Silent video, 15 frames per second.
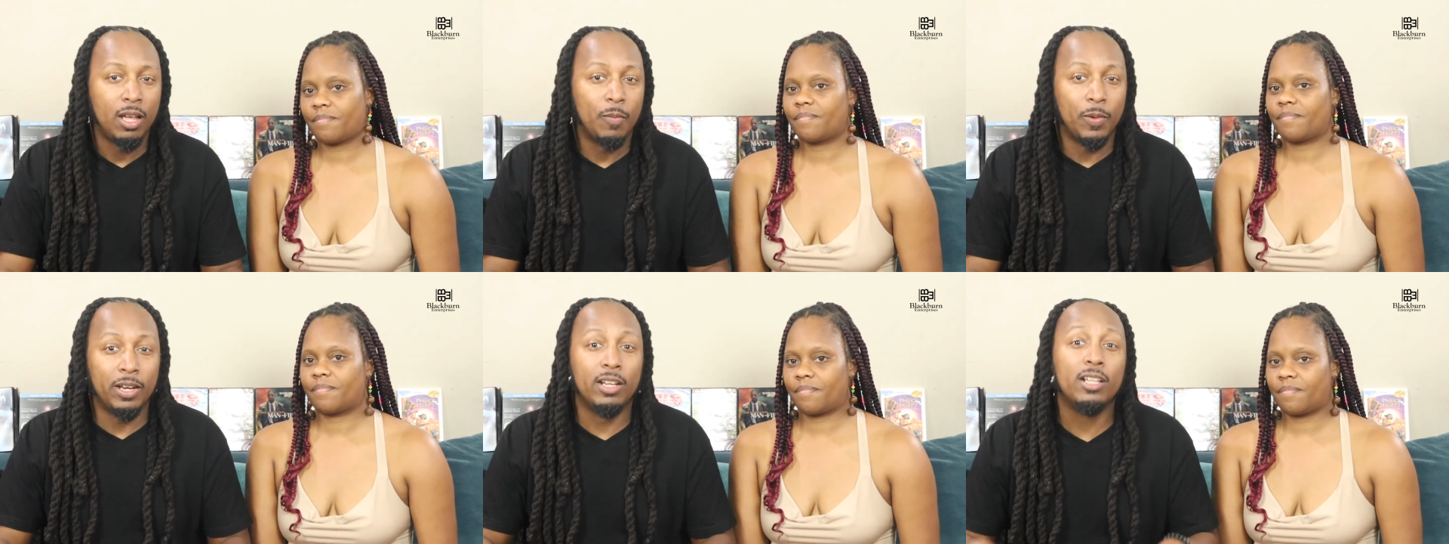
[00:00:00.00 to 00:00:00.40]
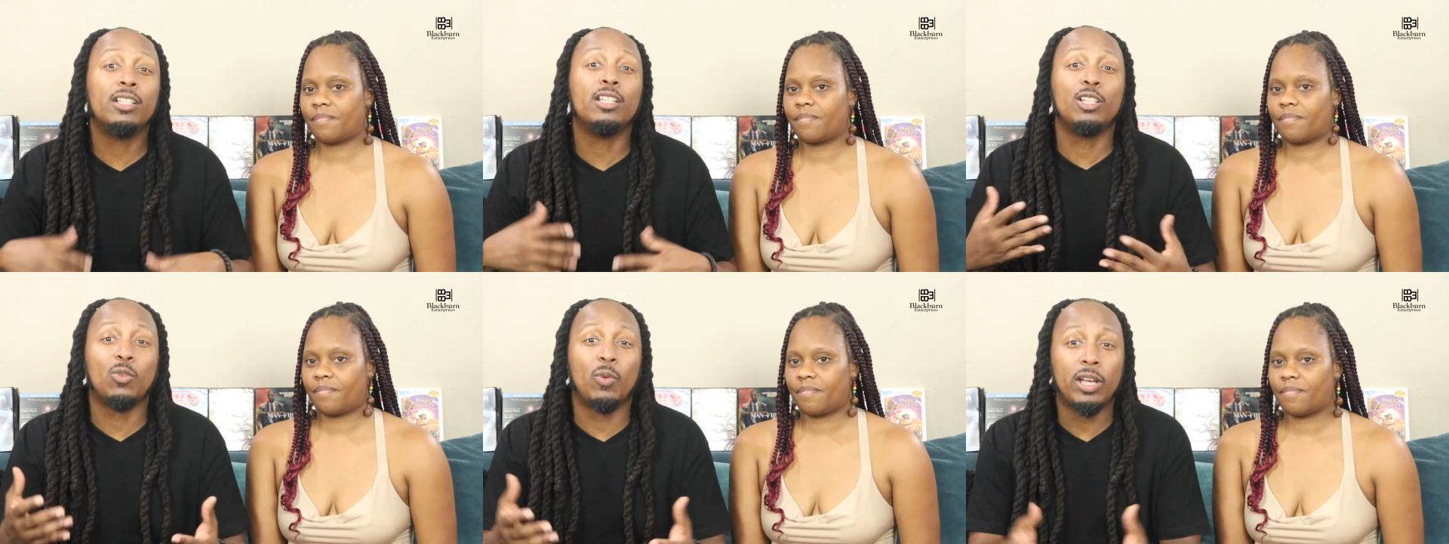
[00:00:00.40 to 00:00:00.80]
Speaker 1: But in this
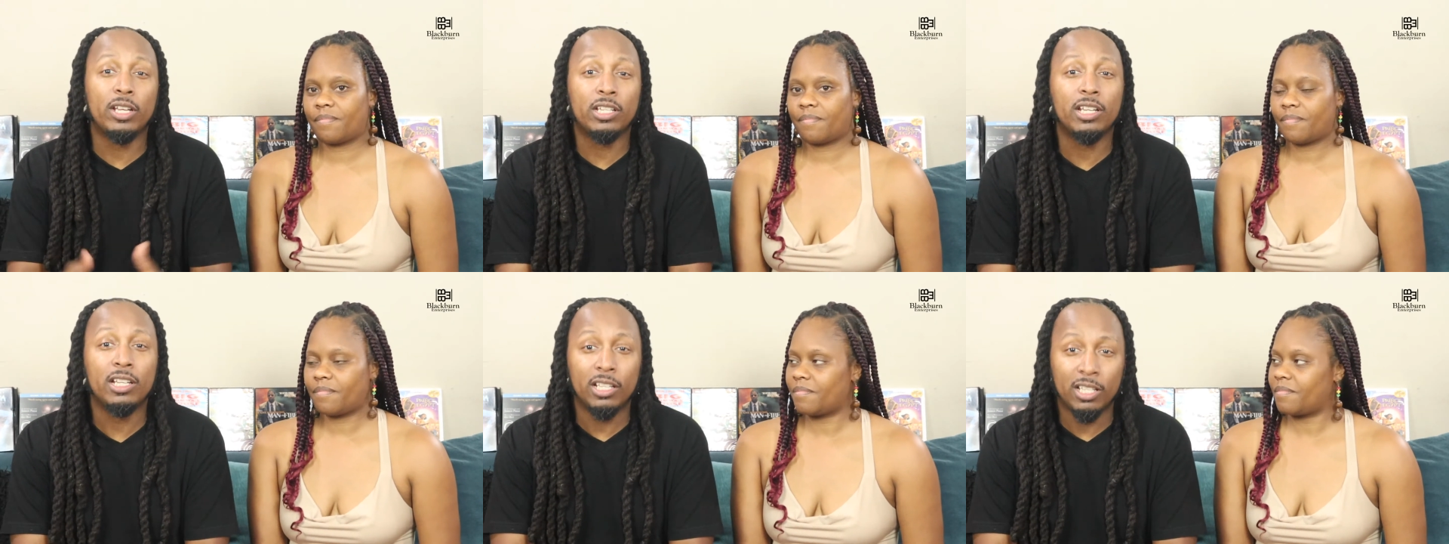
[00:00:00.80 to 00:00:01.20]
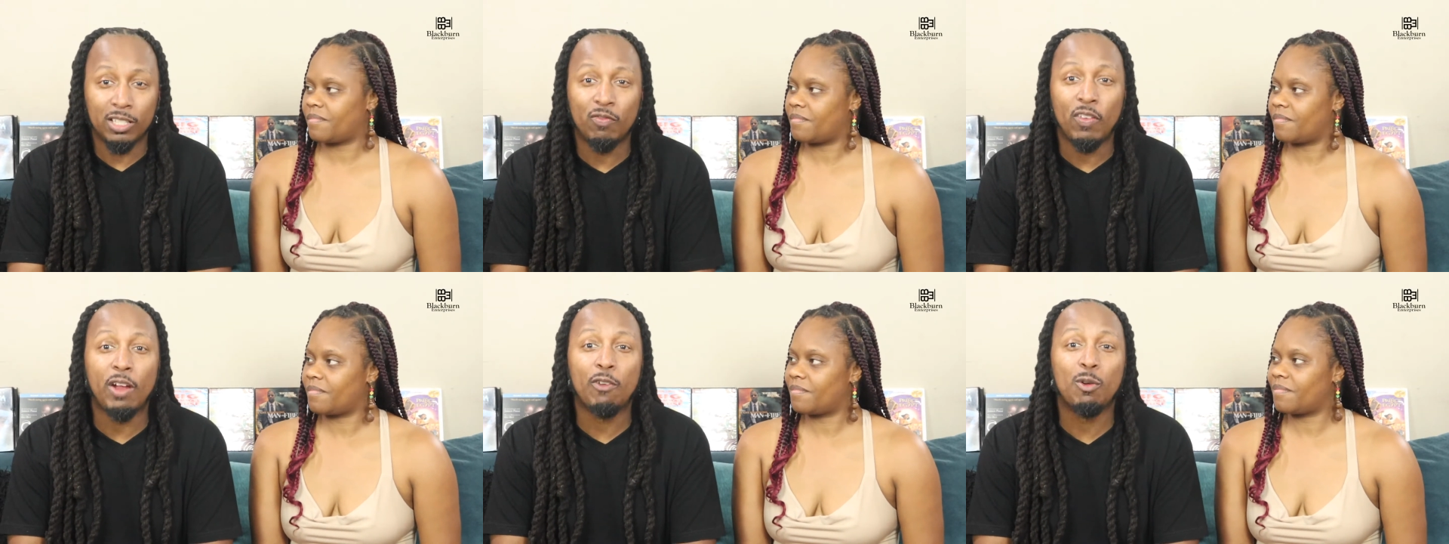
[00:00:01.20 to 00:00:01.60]
situation, it's
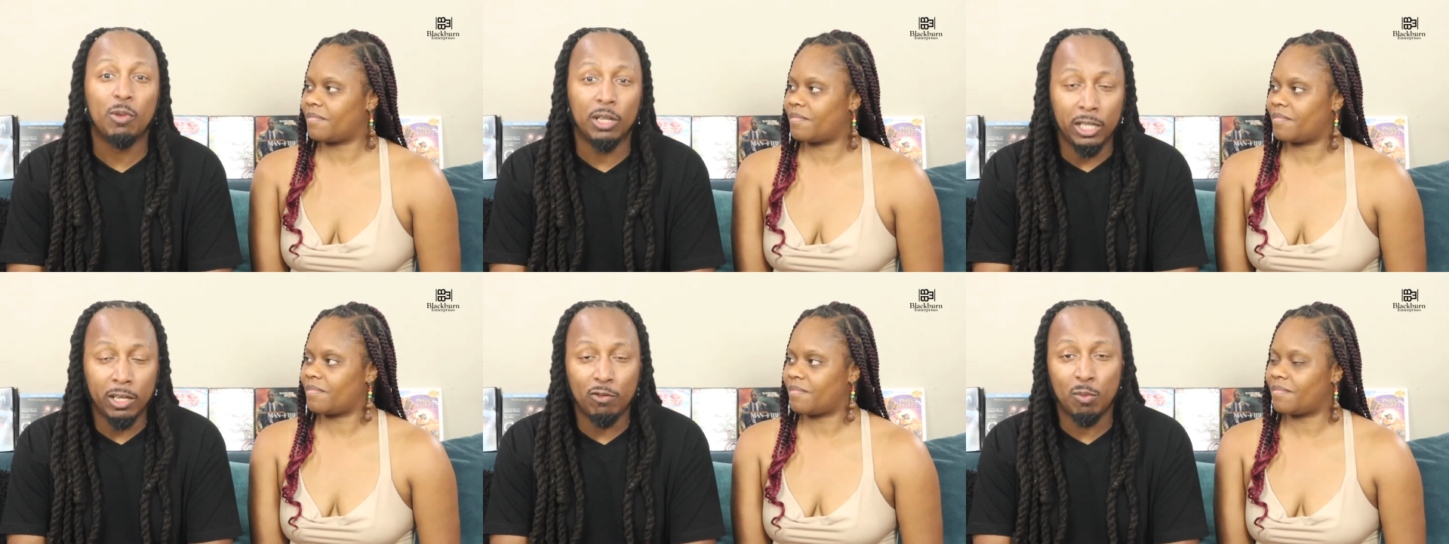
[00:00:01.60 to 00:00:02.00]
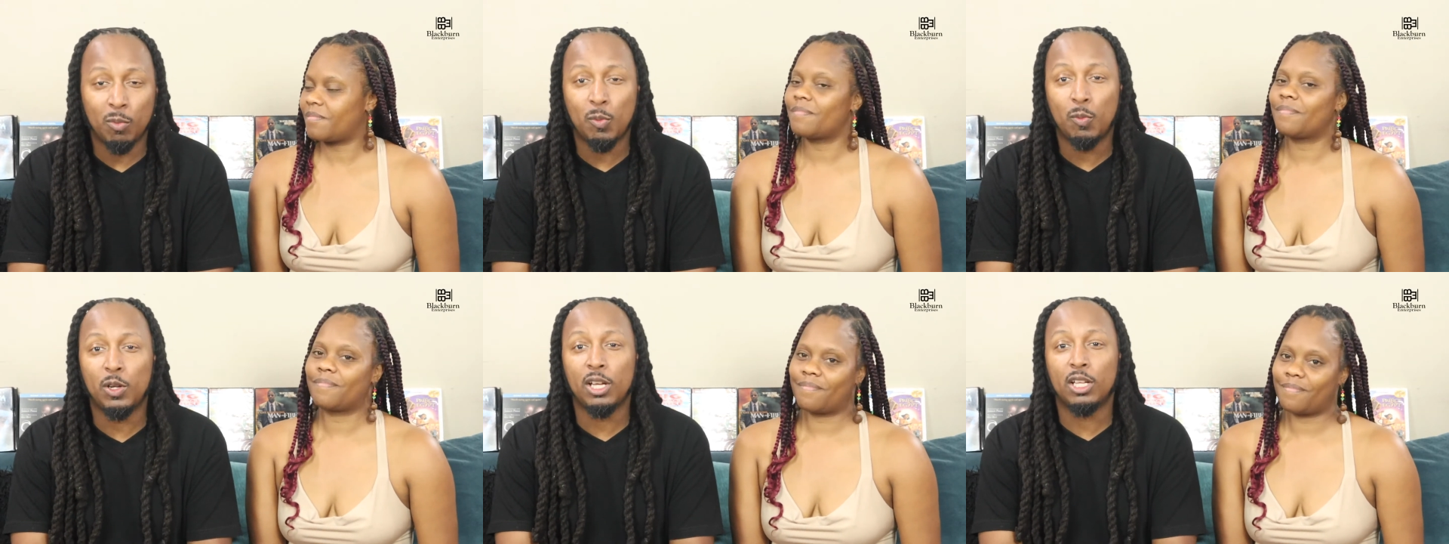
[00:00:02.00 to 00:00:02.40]
very
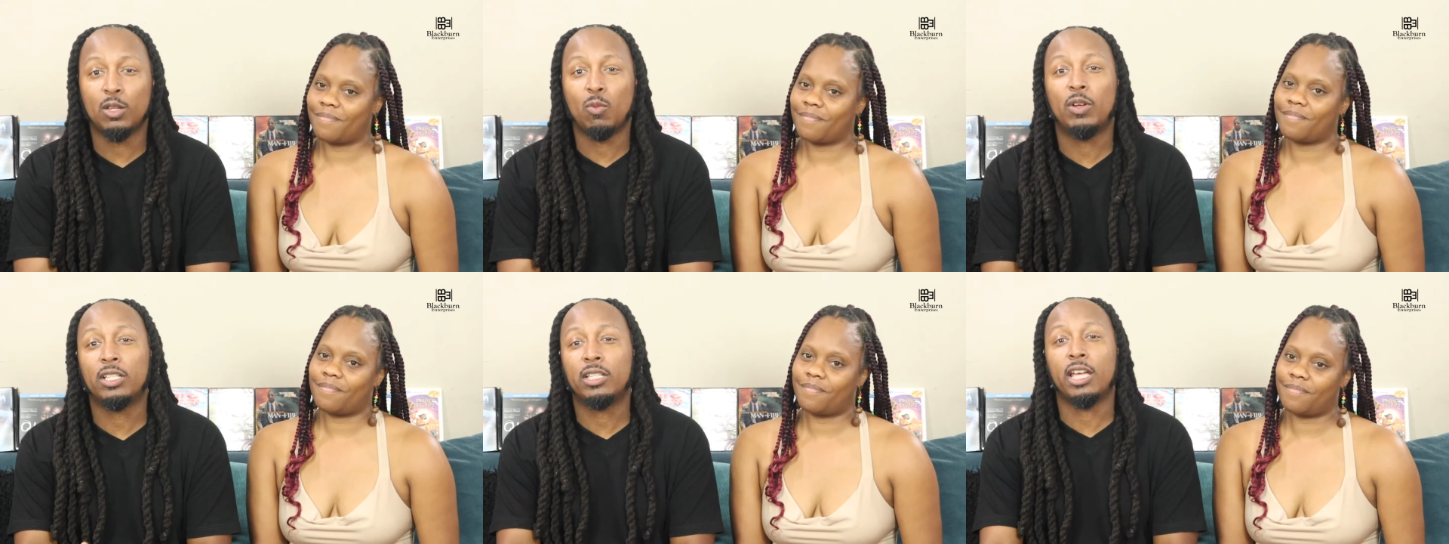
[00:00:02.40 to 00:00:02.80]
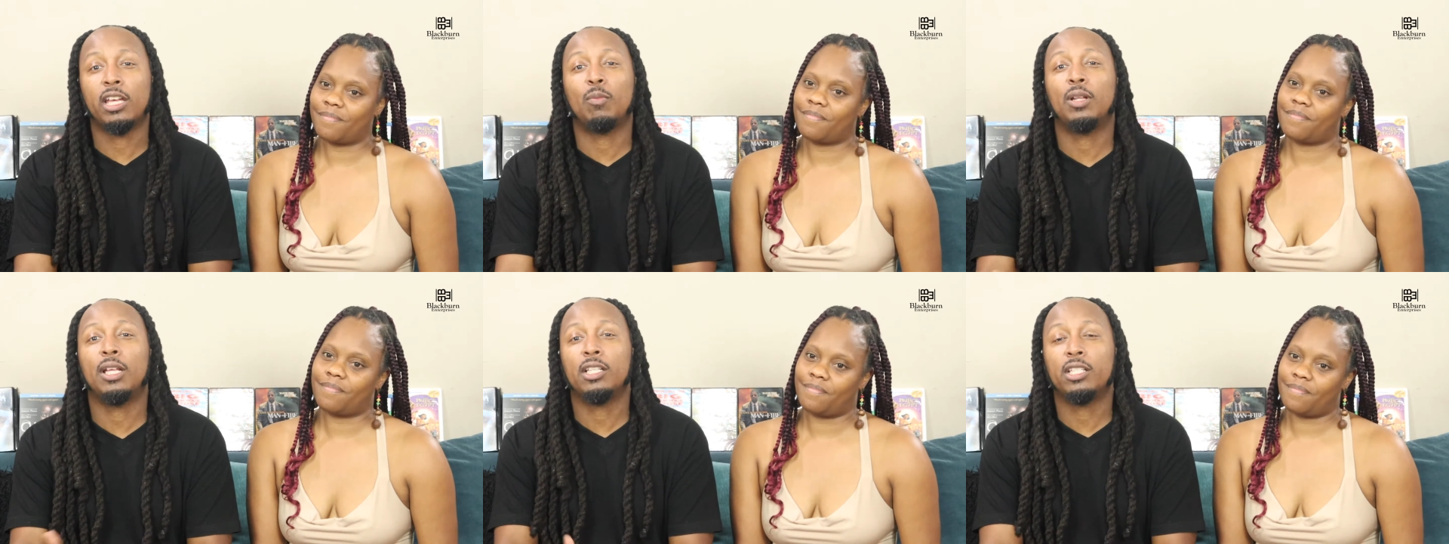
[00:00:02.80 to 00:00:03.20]
believable because of what's
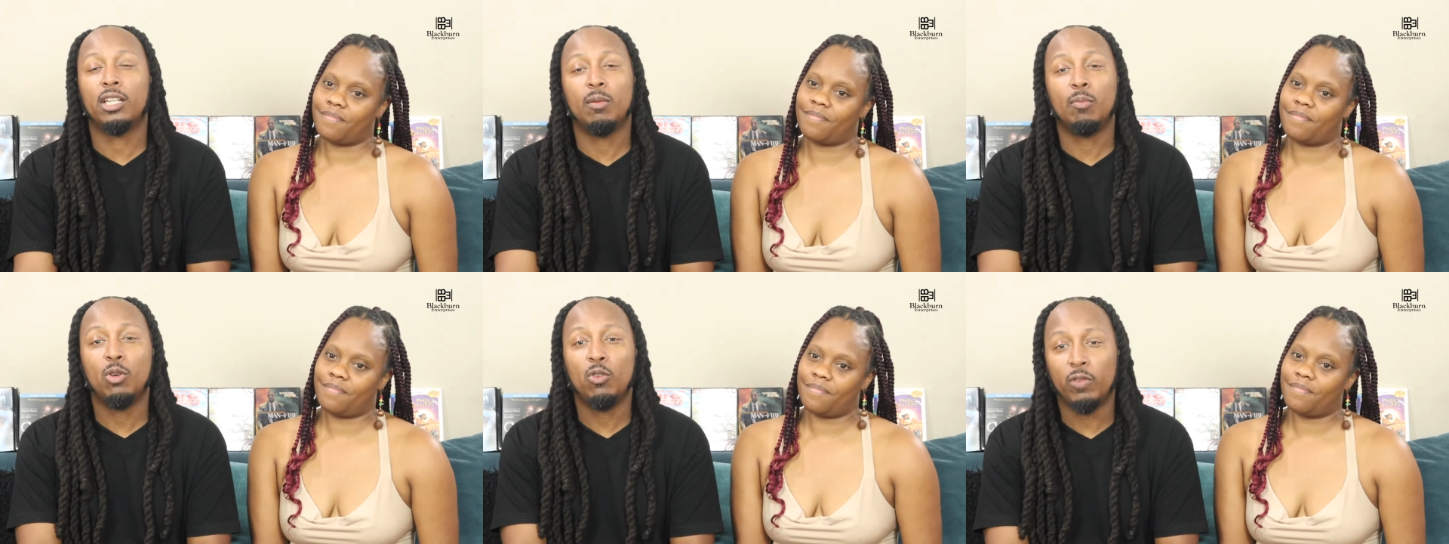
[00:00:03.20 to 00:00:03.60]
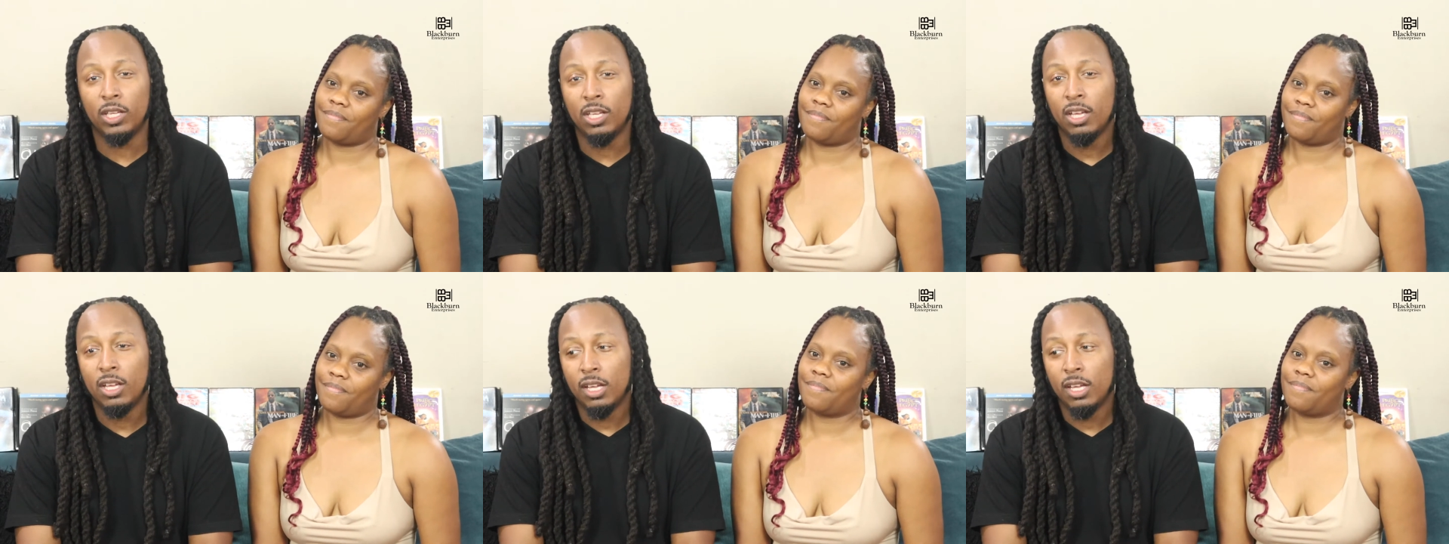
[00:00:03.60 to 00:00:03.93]
taking place in the movie.